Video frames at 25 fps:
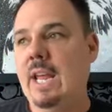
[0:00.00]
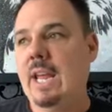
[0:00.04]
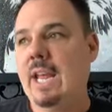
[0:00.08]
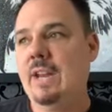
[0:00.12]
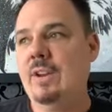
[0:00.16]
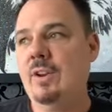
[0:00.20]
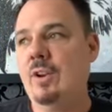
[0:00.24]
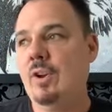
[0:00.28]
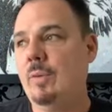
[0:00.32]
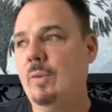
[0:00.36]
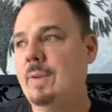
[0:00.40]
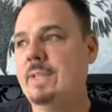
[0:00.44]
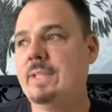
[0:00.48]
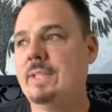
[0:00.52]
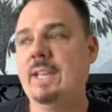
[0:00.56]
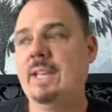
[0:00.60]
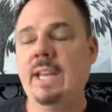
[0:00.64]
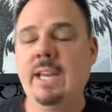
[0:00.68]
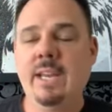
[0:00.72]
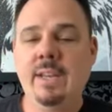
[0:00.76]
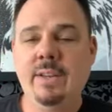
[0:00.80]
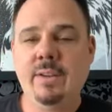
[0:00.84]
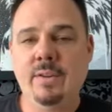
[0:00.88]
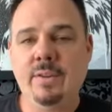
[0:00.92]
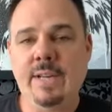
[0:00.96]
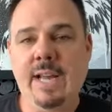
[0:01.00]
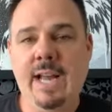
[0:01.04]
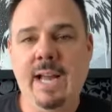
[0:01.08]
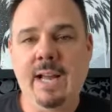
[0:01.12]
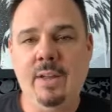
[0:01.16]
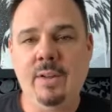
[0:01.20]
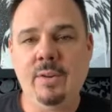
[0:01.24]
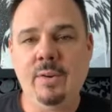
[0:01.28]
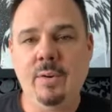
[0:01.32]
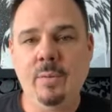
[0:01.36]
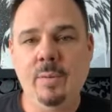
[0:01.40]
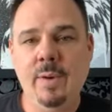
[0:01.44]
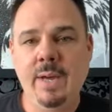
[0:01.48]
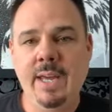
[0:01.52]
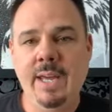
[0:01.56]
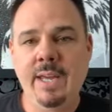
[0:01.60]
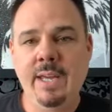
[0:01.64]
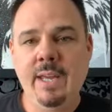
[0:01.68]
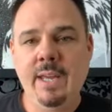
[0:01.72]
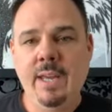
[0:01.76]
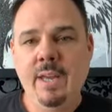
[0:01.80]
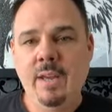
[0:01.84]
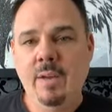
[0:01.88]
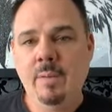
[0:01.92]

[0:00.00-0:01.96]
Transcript: and nobody's taking your talent away.